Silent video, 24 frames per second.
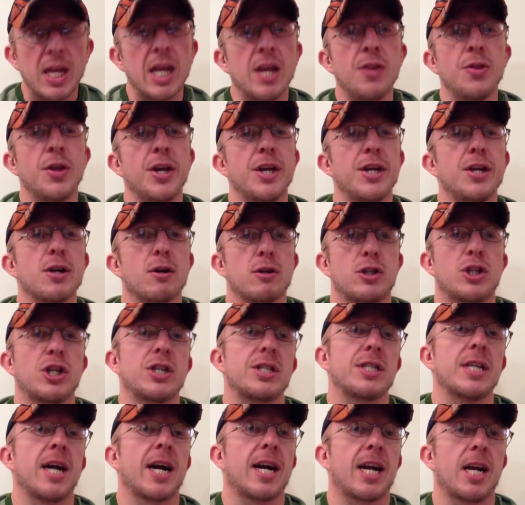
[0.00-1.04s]
And that you're
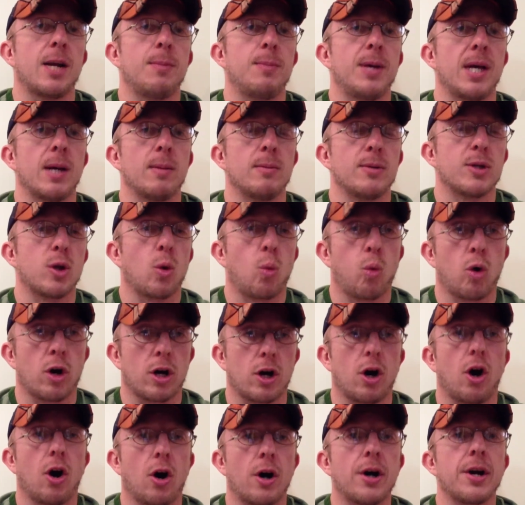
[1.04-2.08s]
just not going to be able to
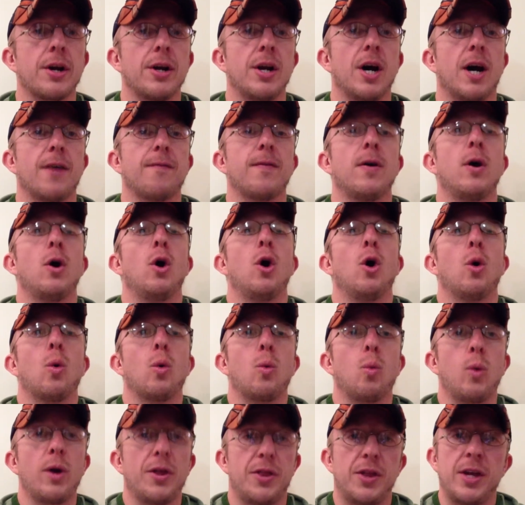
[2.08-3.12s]
work hard enough
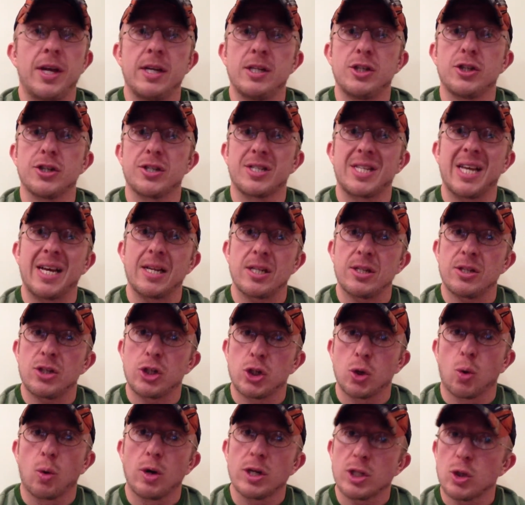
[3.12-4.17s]
within just that
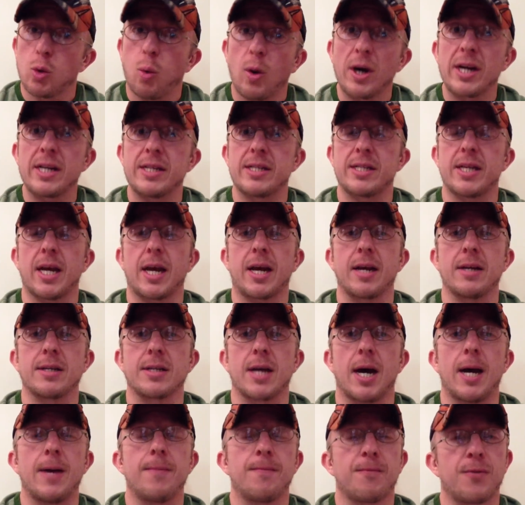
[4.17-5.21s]
short 20-second
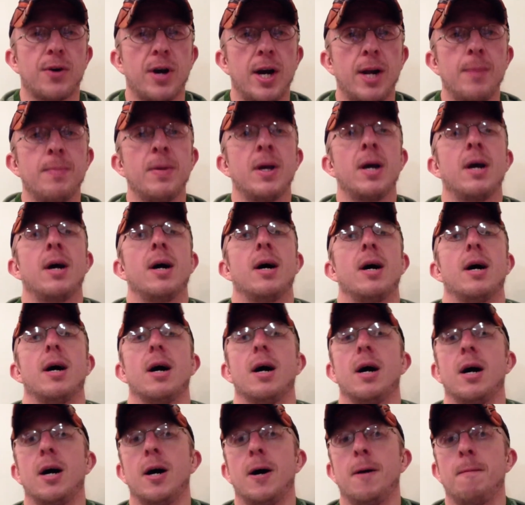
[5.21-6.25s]
time frame
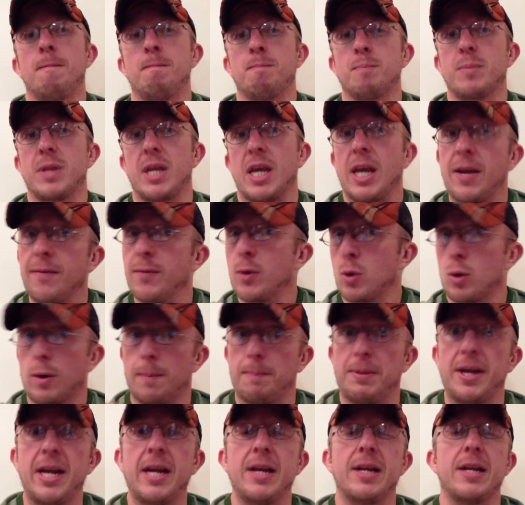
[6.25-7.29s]
even
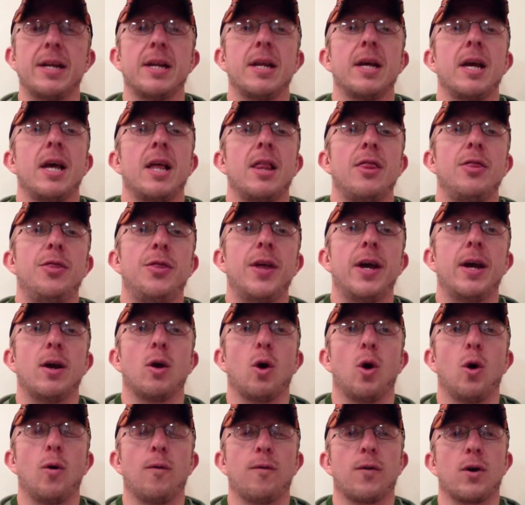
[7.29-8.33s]
repeated,
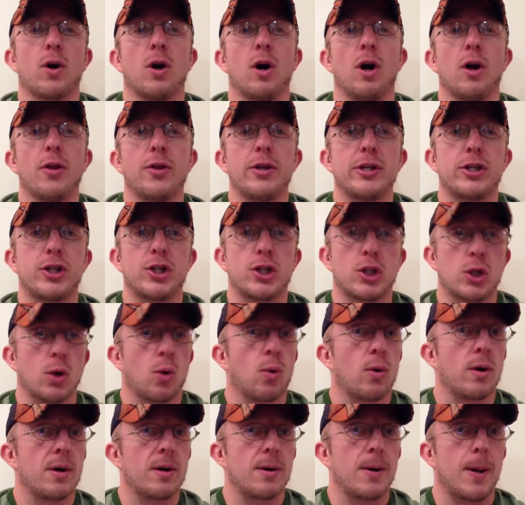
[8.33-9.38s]
that overall the
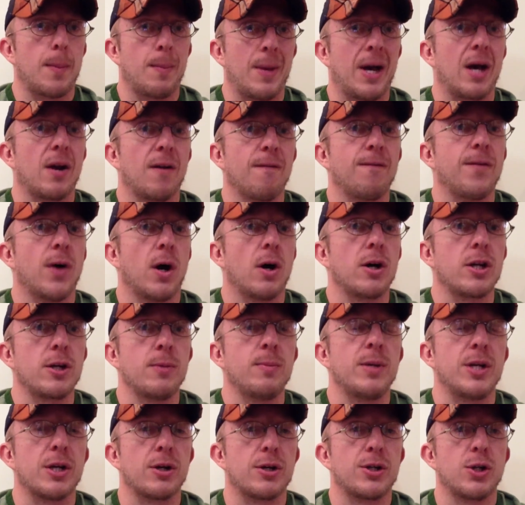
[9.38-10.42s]
short amount of
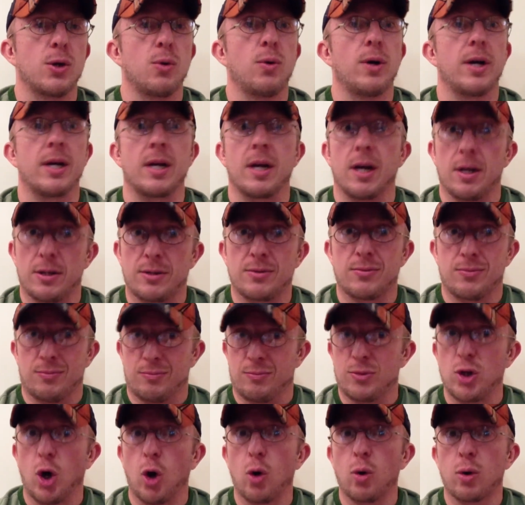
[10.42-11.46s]
volume you're doing, a
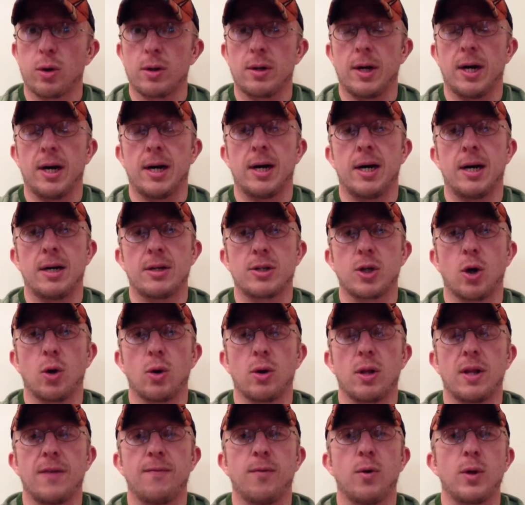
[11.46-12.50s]

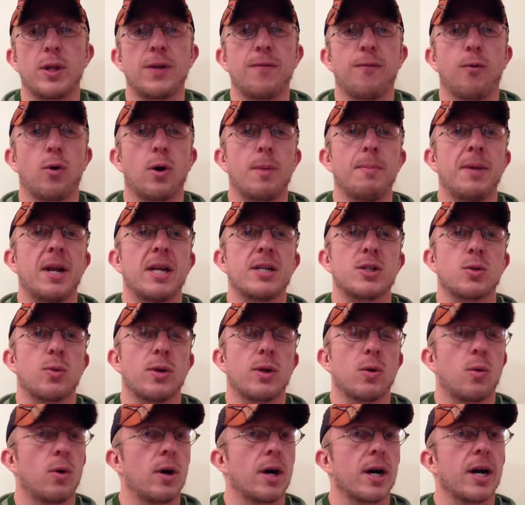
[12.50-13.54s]
total of only 4 minutes
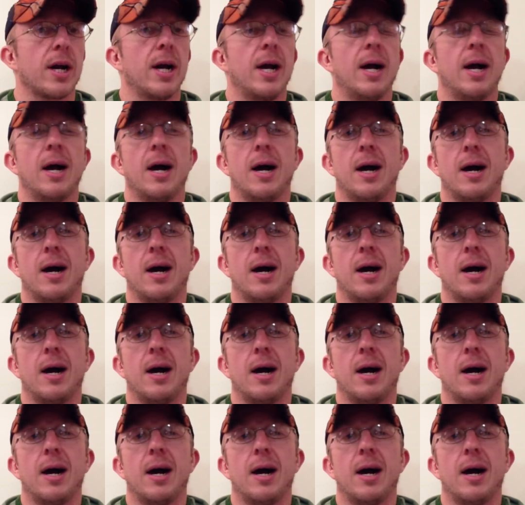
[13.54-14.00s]
worth of work,